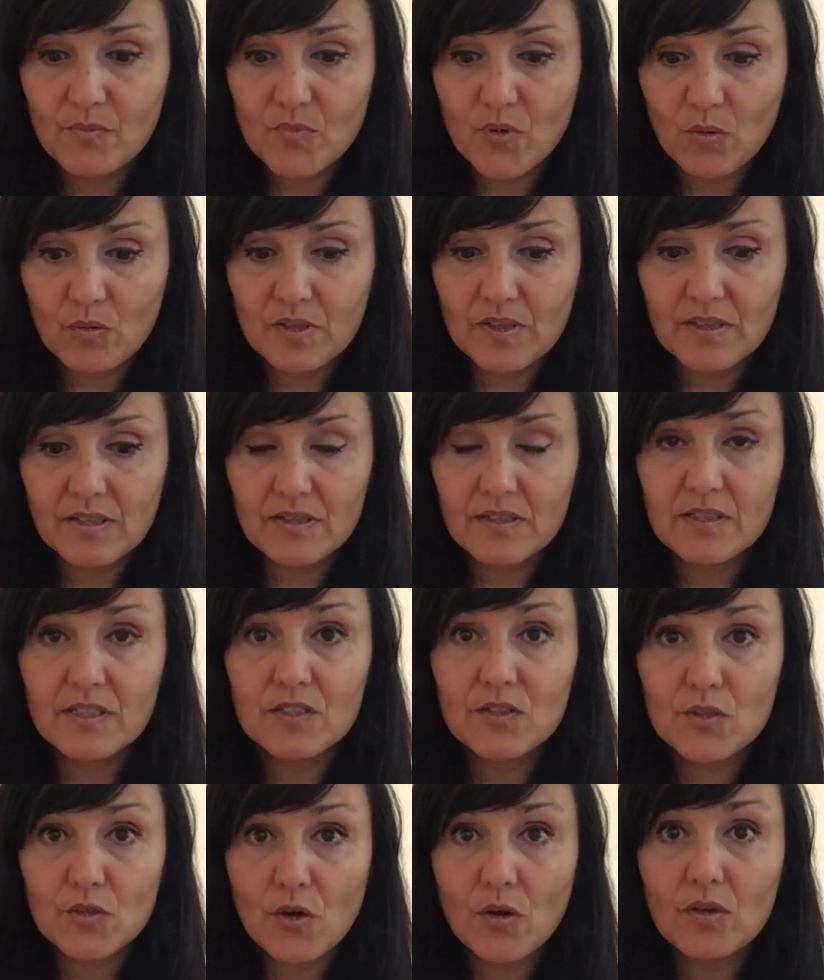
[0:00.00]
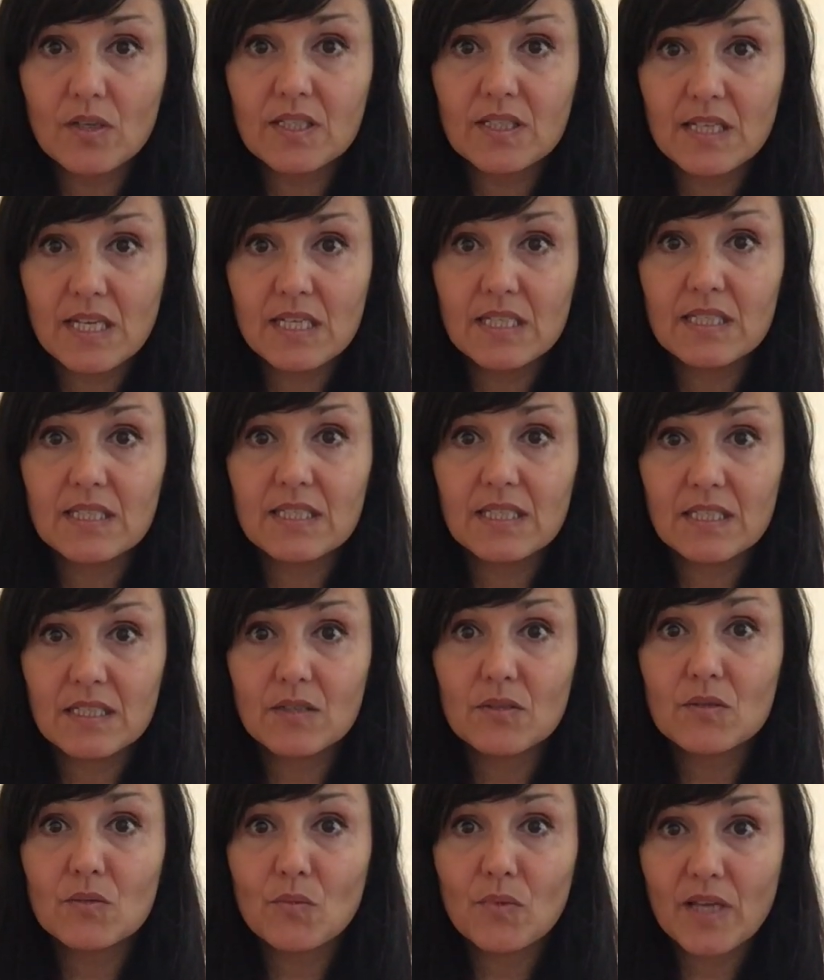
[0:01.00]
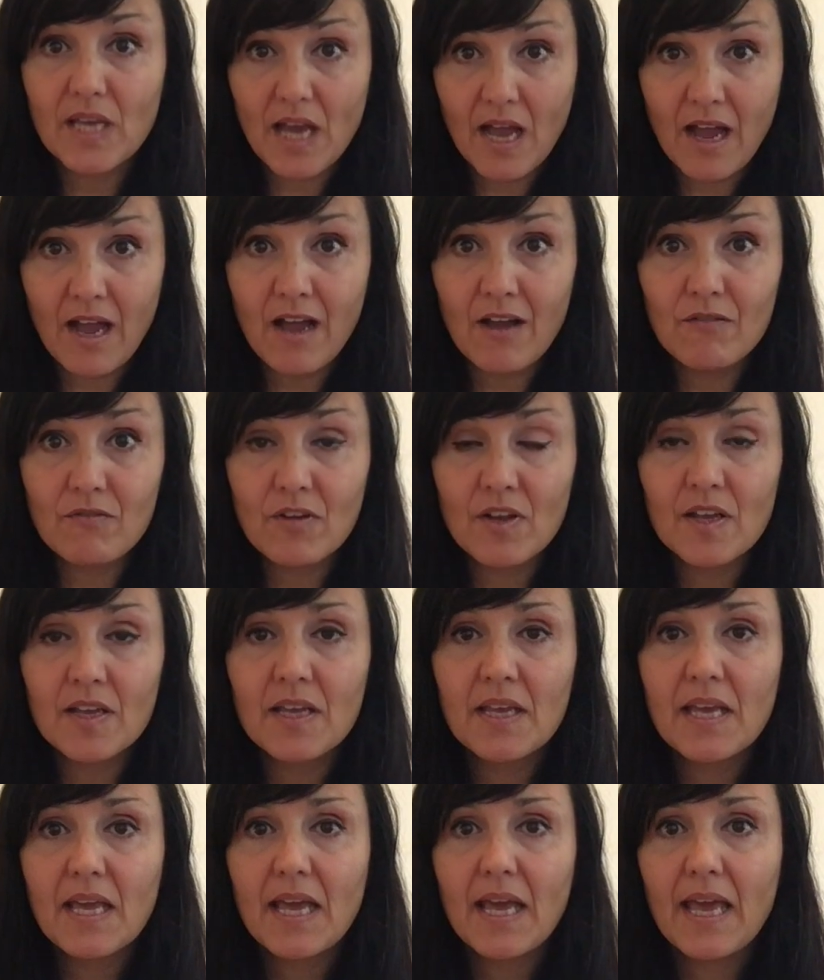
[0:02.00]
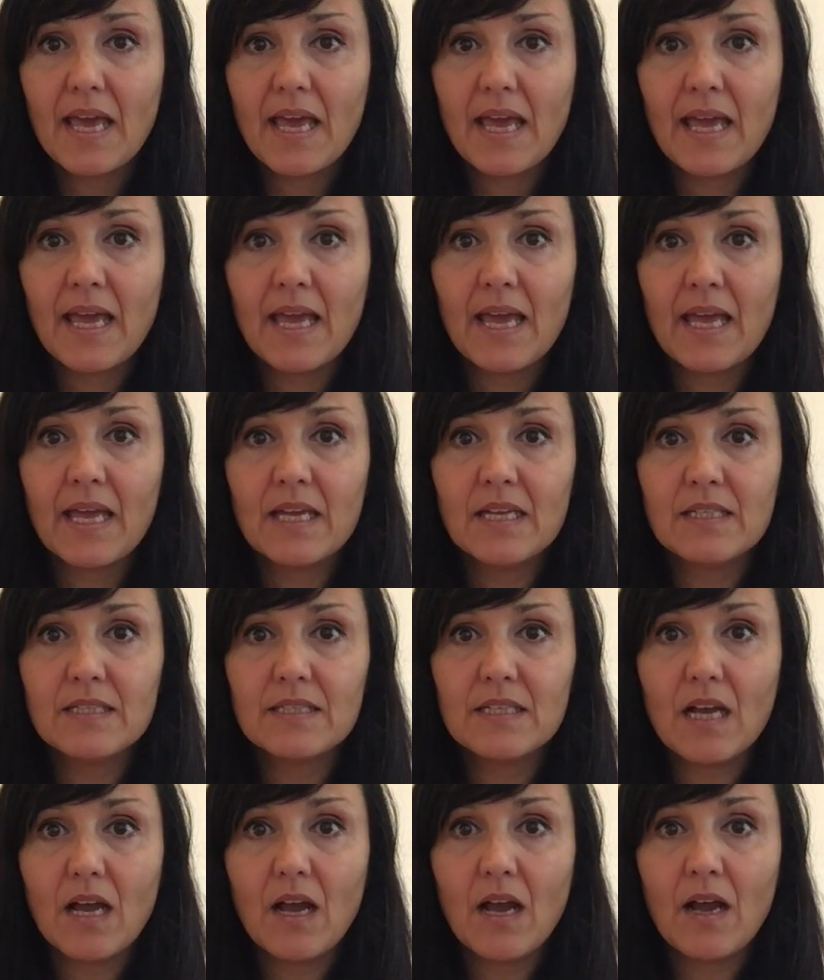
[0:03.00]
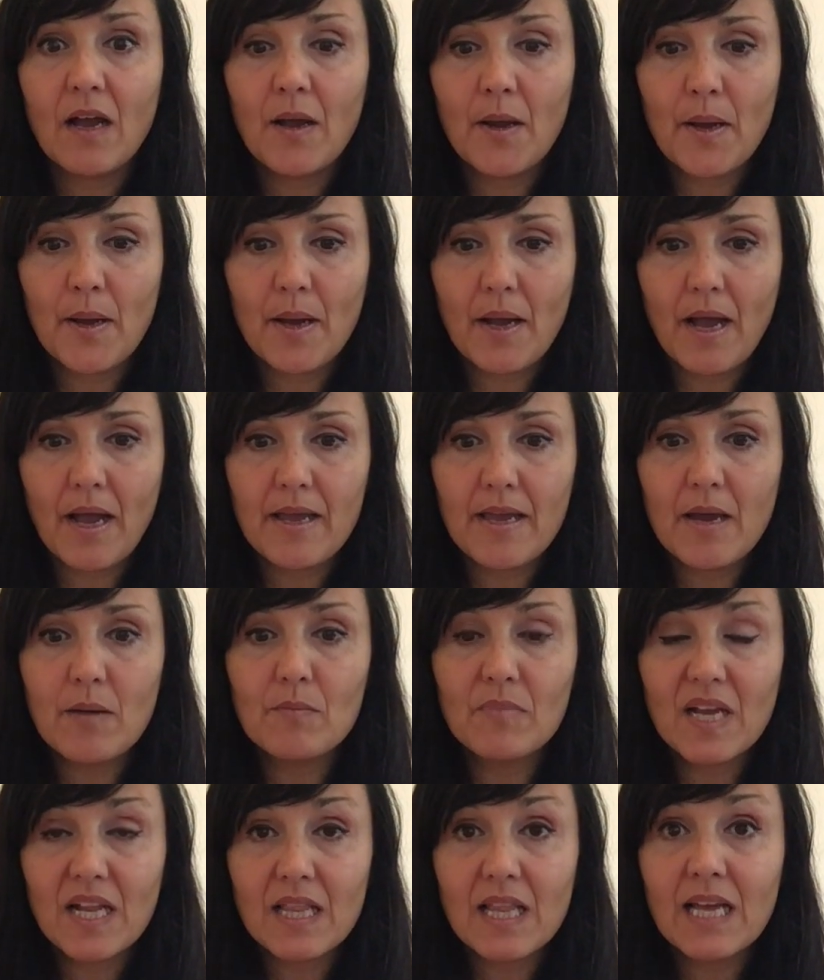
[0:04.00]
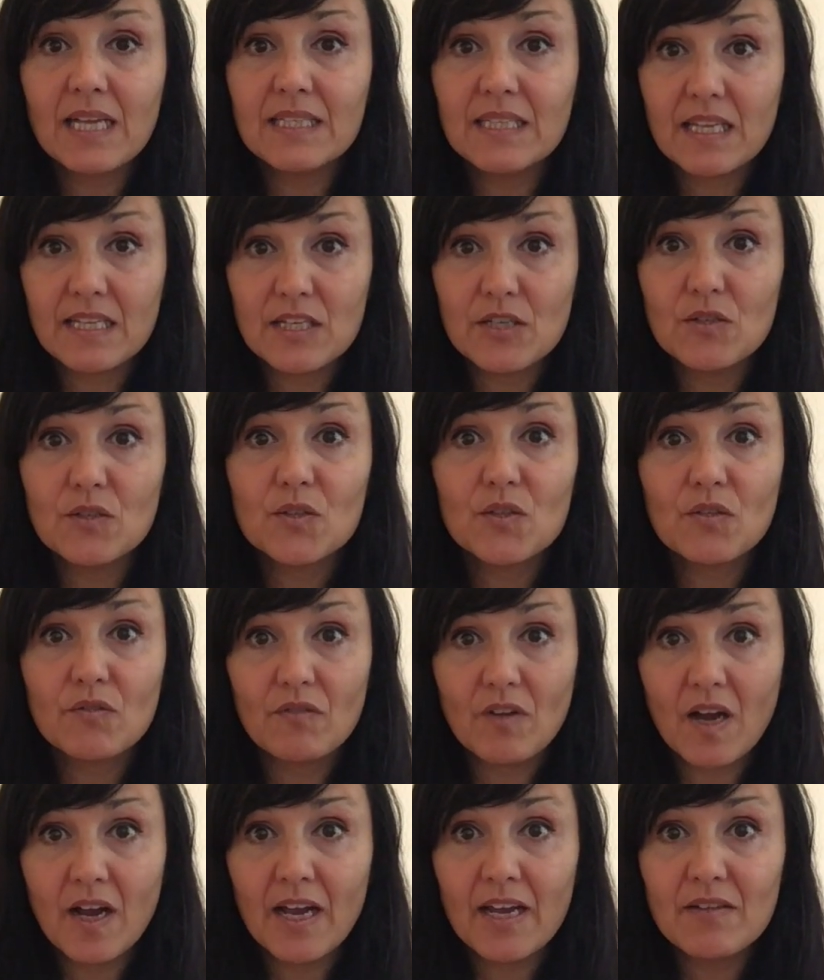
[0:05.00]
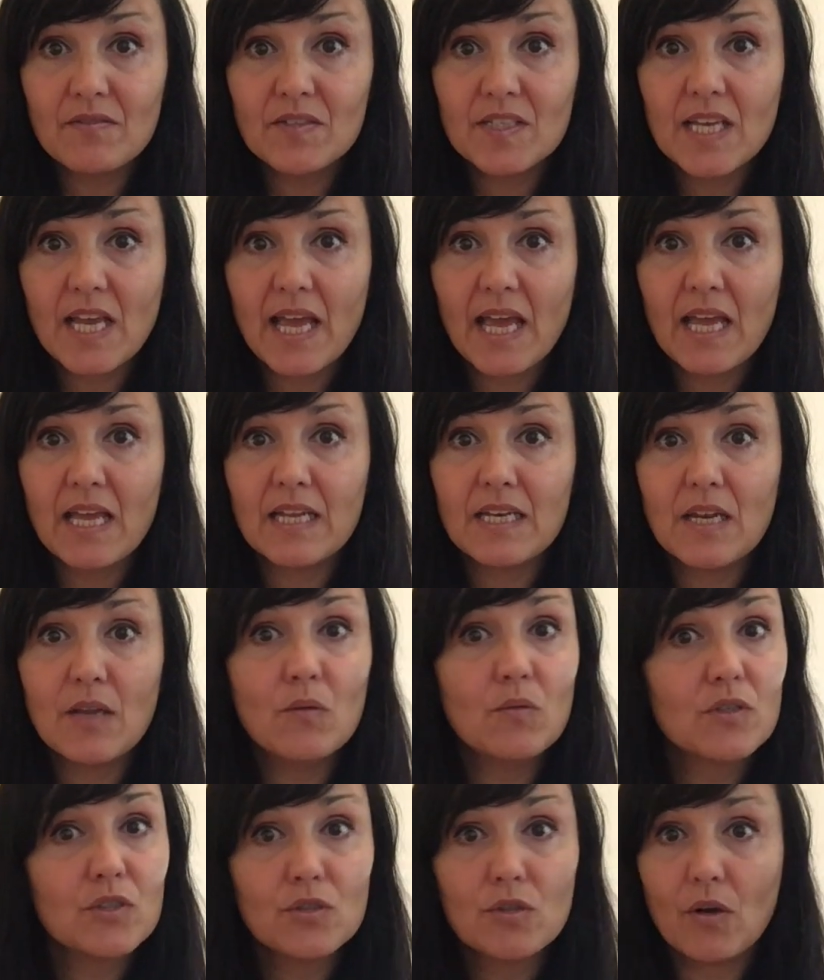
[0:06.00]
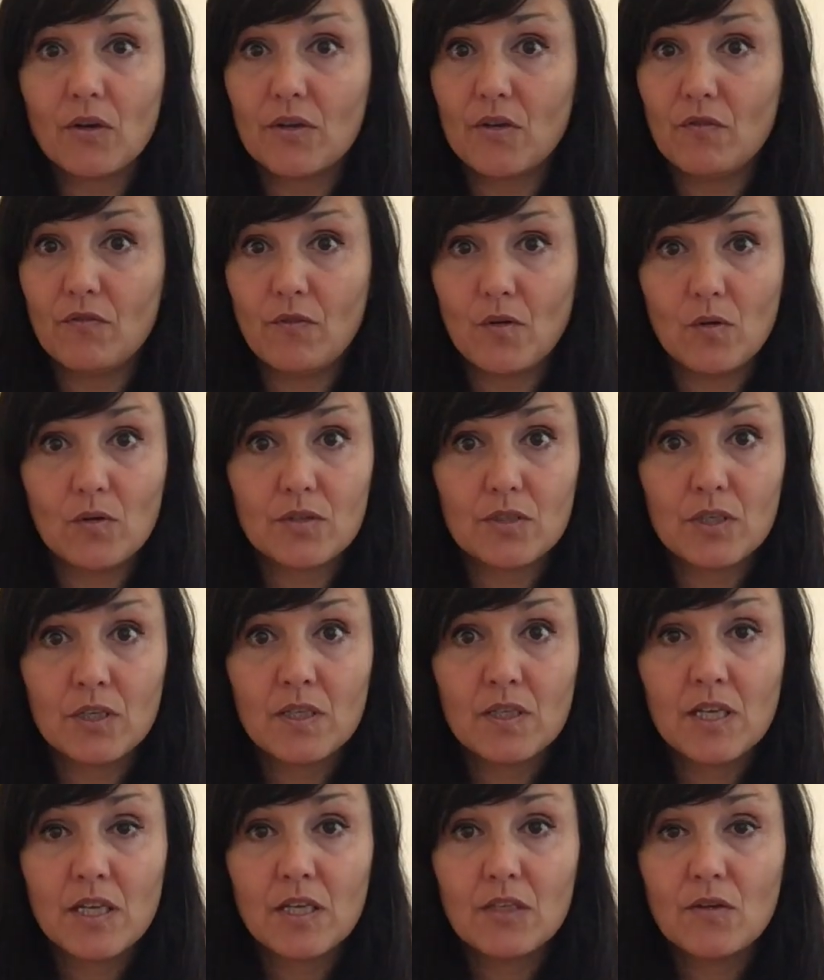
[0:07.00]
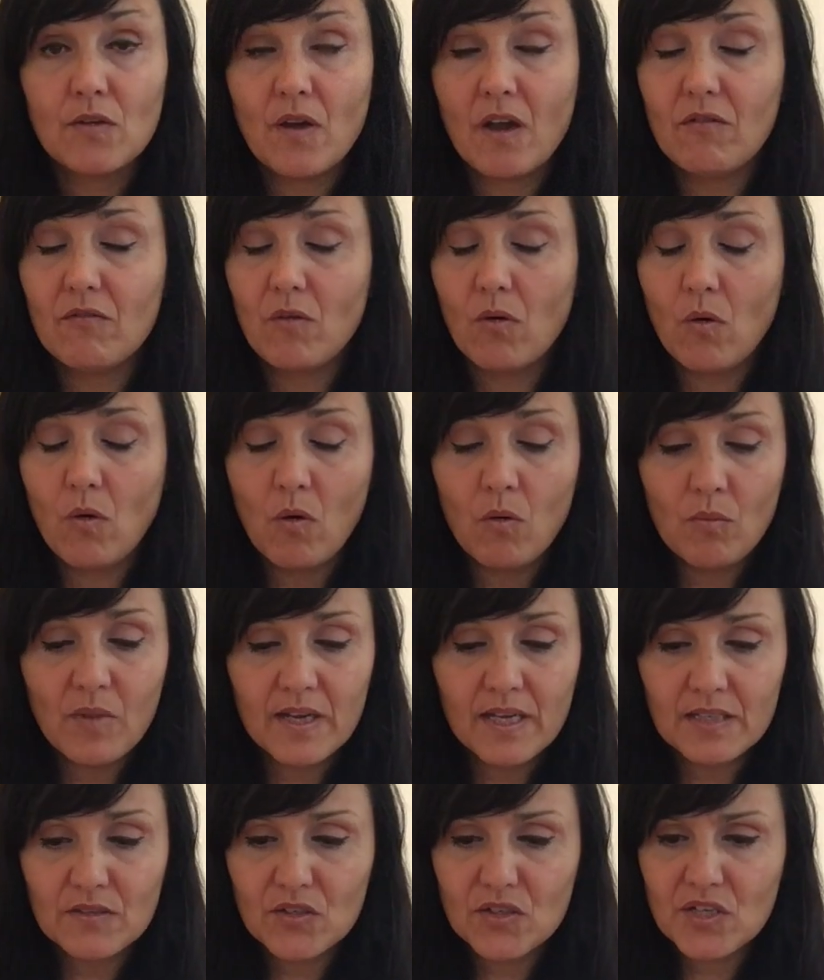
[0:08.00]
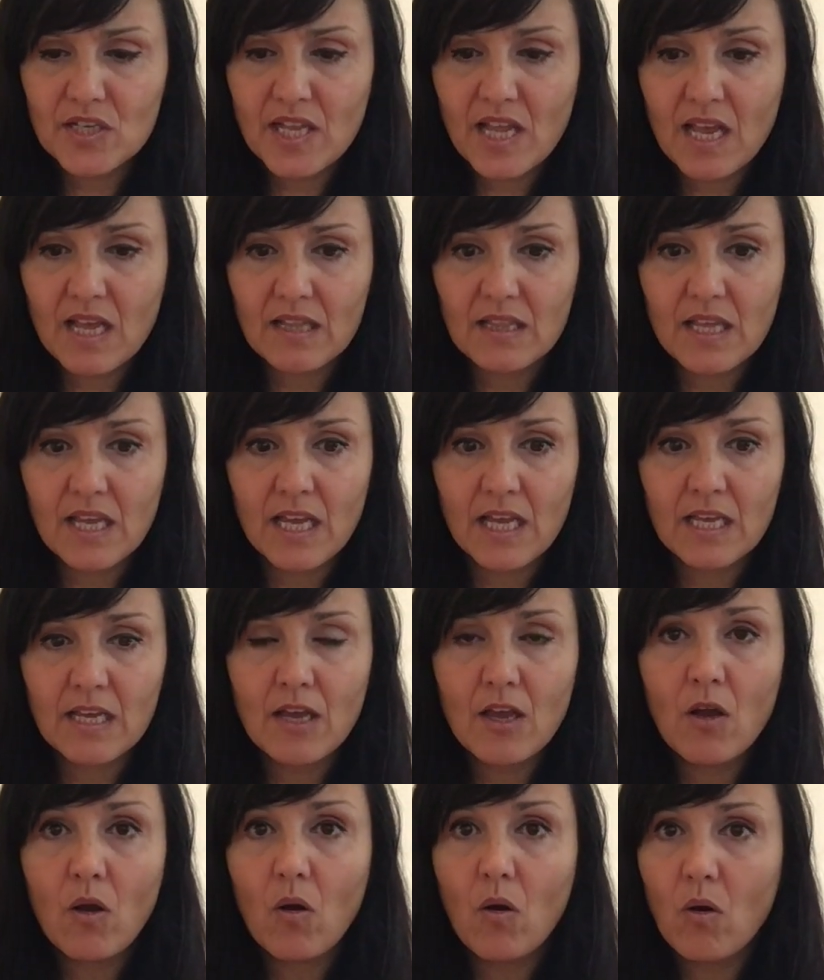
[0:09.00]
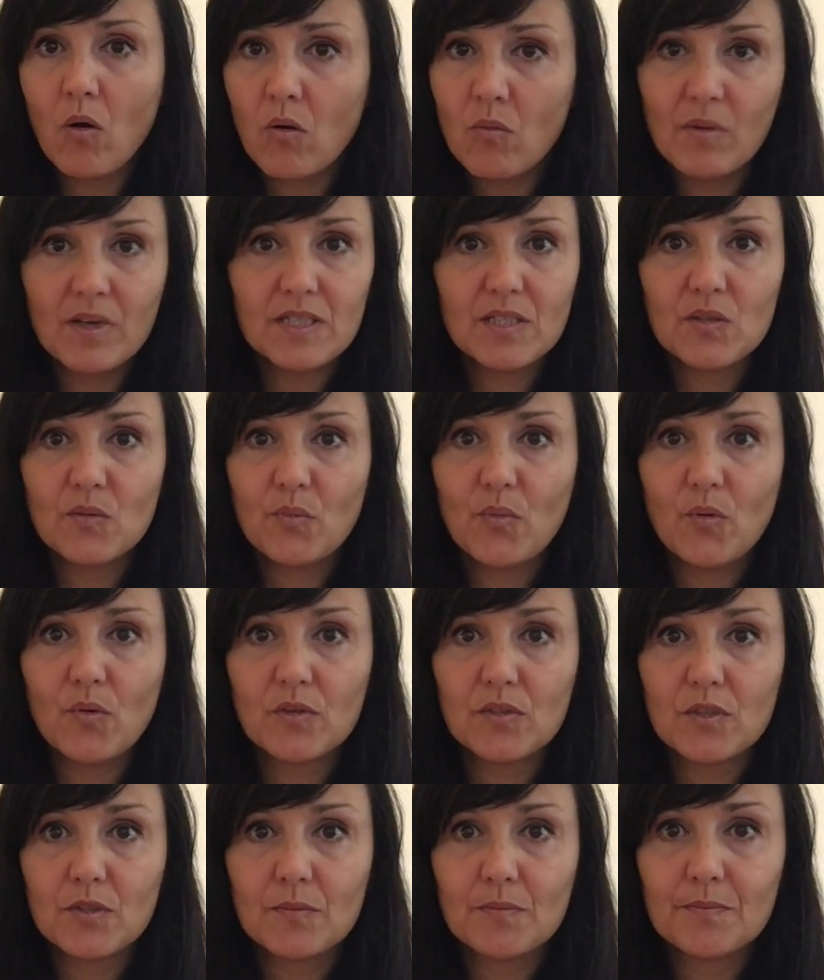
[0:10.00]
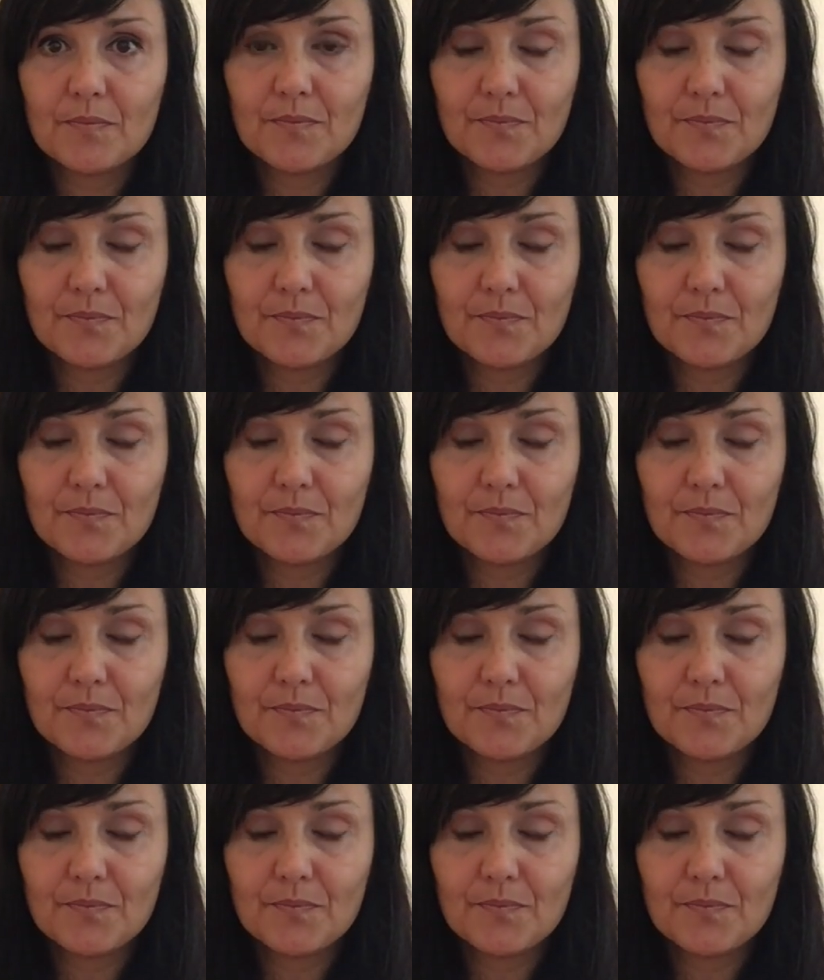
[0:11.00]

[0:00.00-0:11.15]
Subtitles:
probably the strongest instinct we have, and I am glad that you survived, and it was not your fault. You have all my understanding, all my support.